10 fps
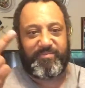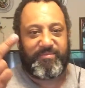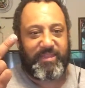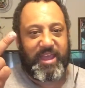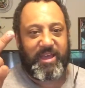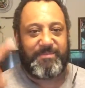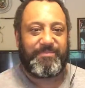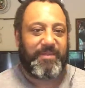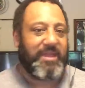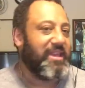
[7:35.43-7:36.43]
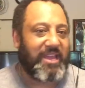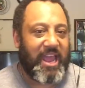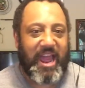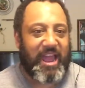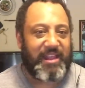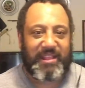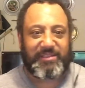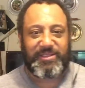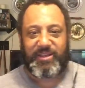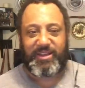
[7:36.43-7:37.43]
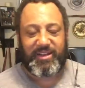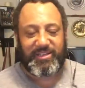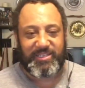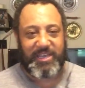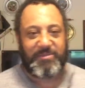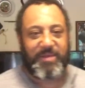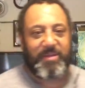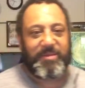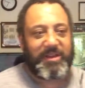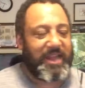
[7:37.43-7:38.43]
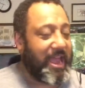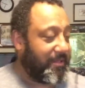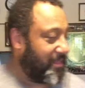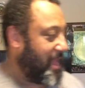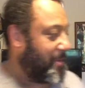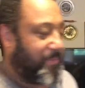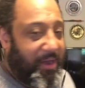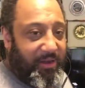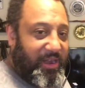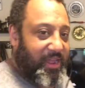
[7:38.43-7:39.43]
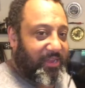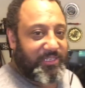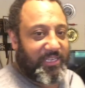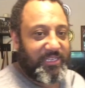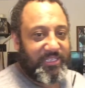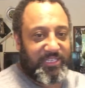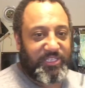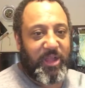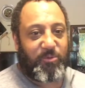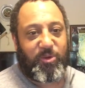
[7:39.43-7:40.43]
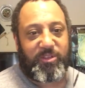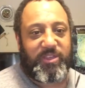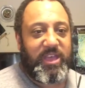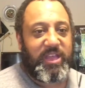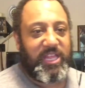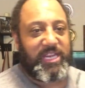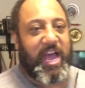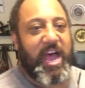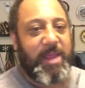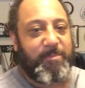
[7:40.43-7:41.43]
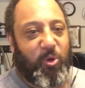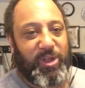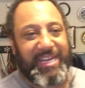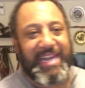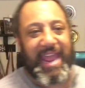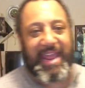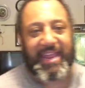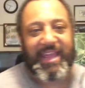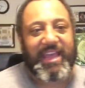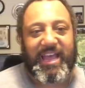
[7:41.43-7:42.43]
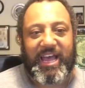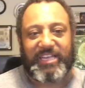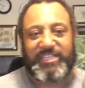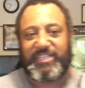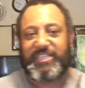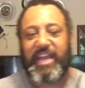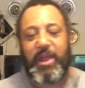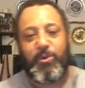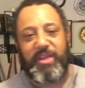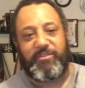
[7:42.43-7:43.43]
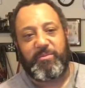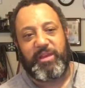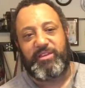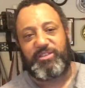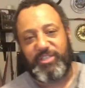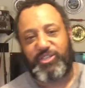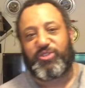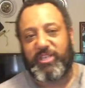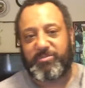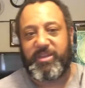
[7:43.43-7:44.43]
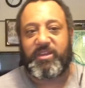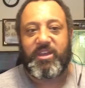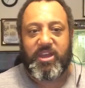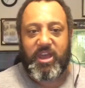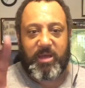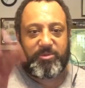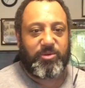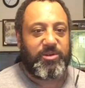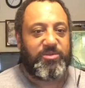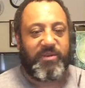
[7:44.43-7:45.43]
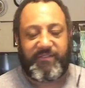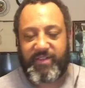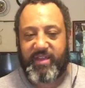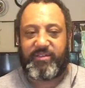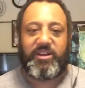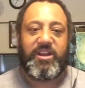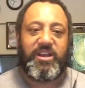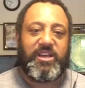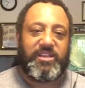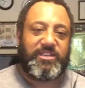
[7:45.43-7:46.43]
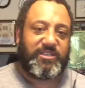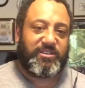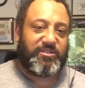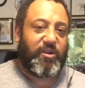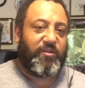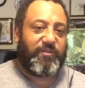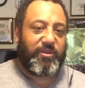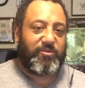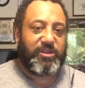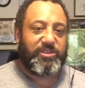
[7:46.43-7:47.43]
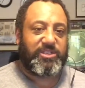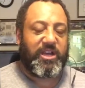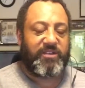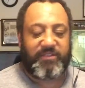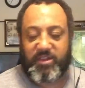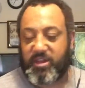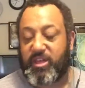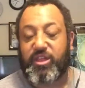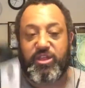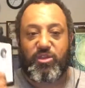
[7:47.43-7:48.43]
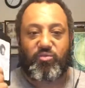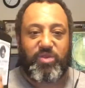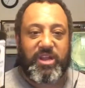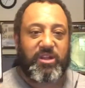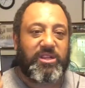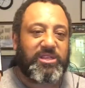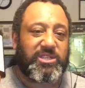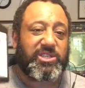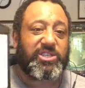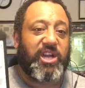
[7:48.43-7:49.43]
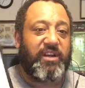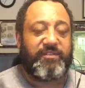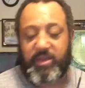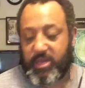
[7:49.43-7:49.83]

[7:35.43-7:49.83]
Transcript: yeah, that's all I gotta say. I mean, that Pyrodex is not worth the time or day. Just stay away from it. Just trust me, I'm doing you a favor. Go for the real stuff. The real stuff.